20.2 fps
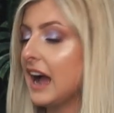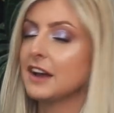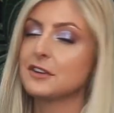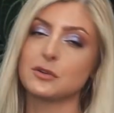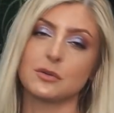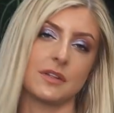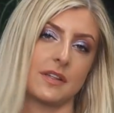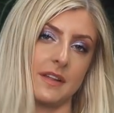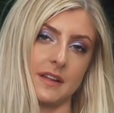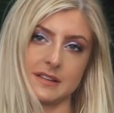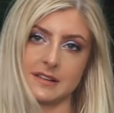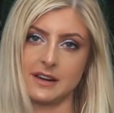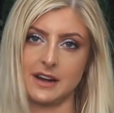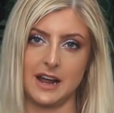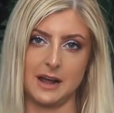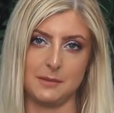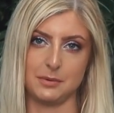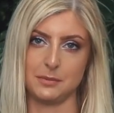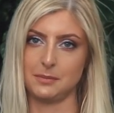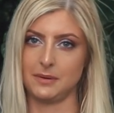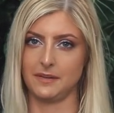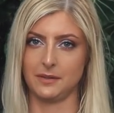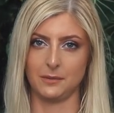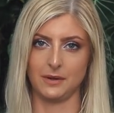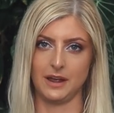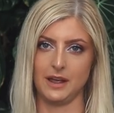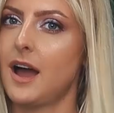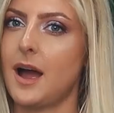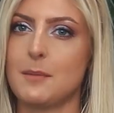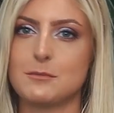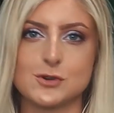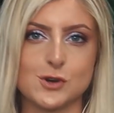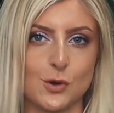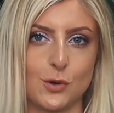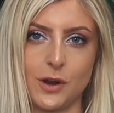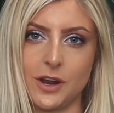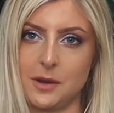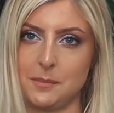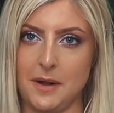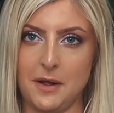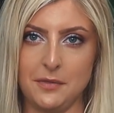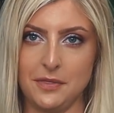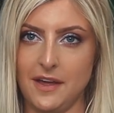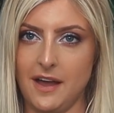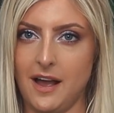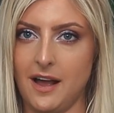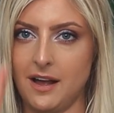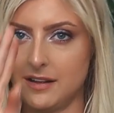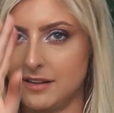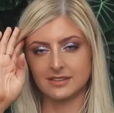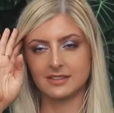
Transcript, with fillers: I don't think that's going to happen, by the way. I'm joking about that.